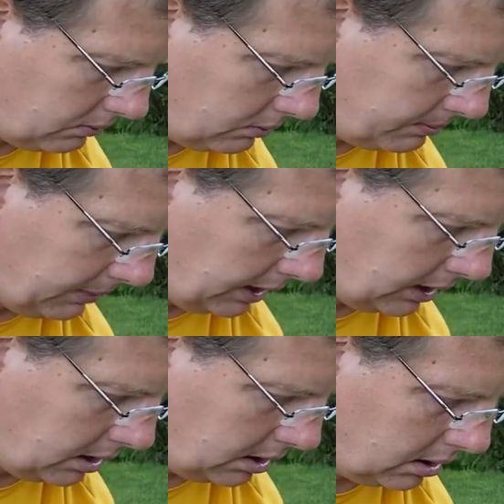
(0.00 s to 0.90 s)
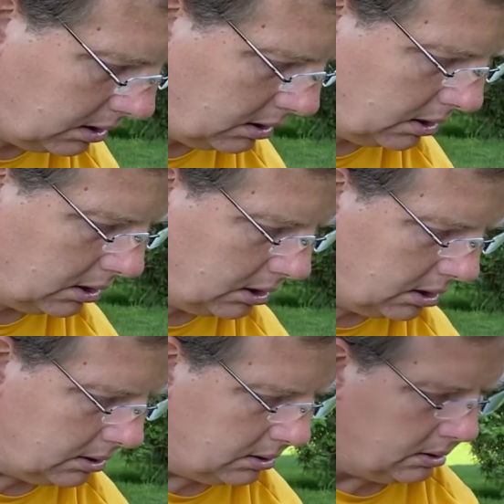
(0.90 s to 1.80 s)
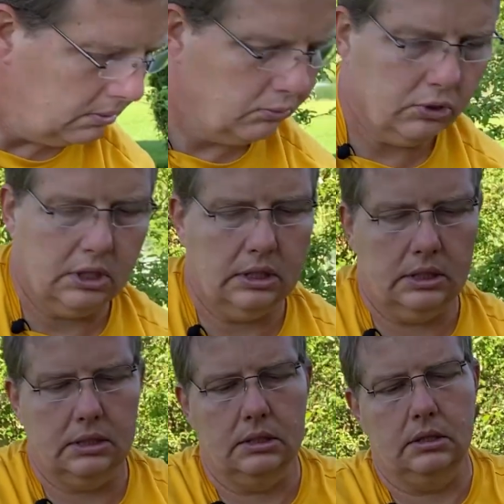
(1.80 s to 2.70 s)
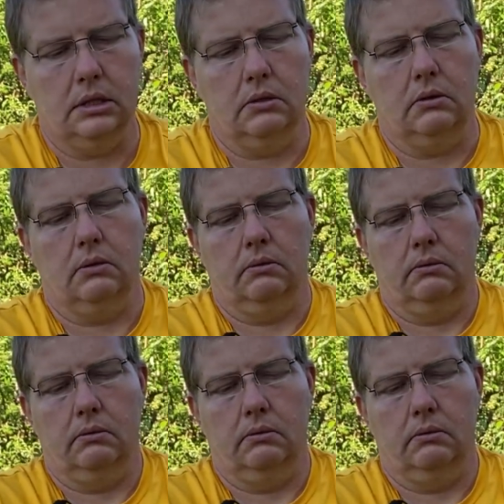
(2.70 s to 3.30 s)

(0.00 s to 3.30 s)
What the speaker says: would make pretty decent tinder.